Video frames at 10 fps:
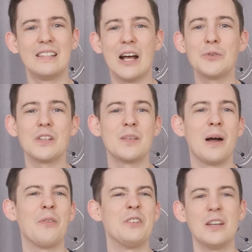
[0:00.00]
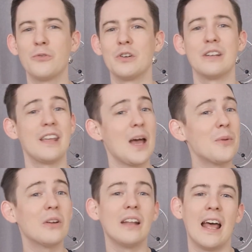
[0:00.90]
tells us about the different
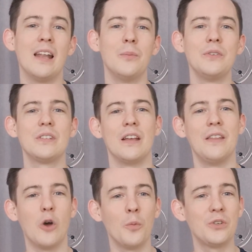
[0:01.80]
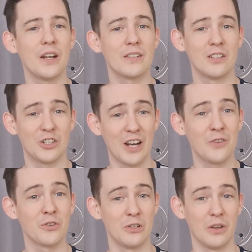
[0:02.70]
chemical elements in the objects that
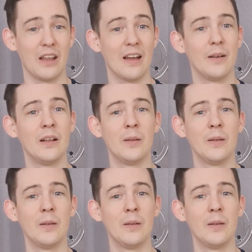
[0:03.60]
Chandra's looking at.